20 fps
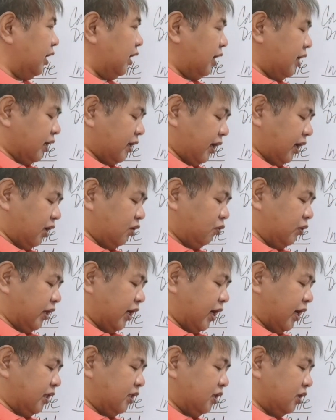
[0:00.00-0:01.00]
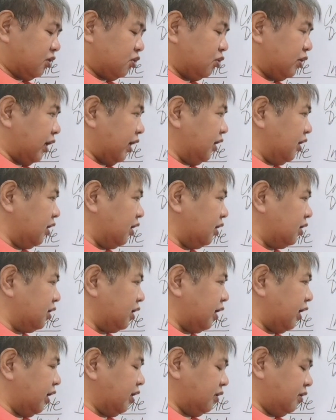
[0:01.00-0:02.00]
Again, we added to
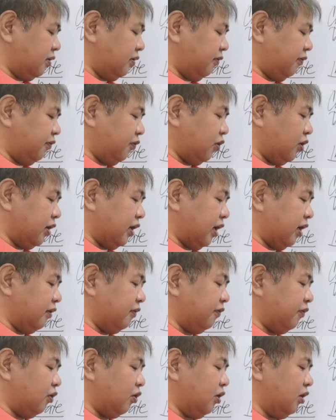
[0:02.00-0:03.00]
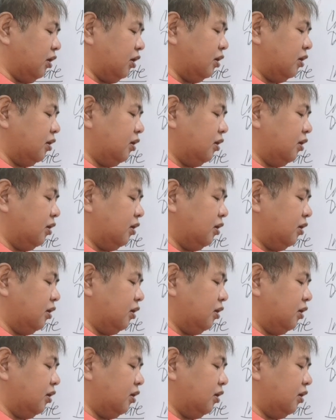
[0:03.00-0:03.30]
900, 494.